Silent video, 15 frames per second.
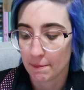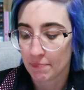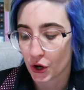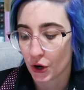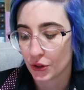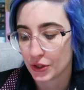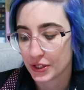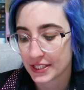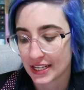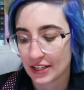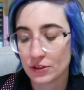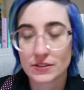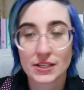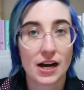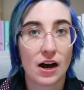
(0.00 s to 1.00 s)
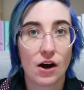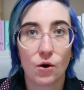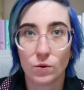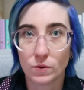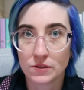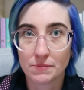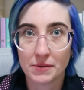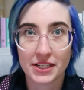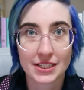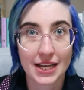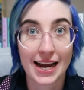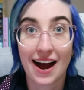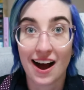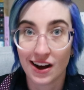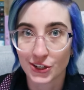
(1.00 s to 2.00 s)
So the skills are awesome, as
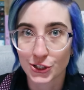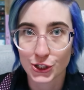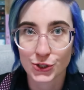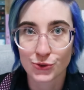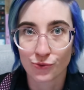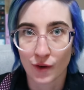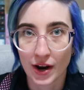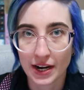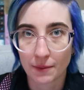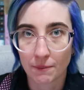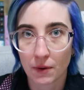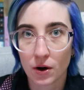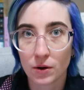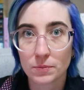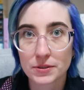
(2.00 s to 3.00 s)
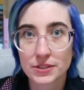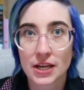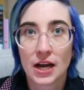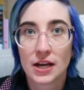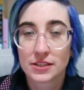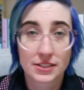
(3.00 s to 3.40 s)
they aren't just reading prompts.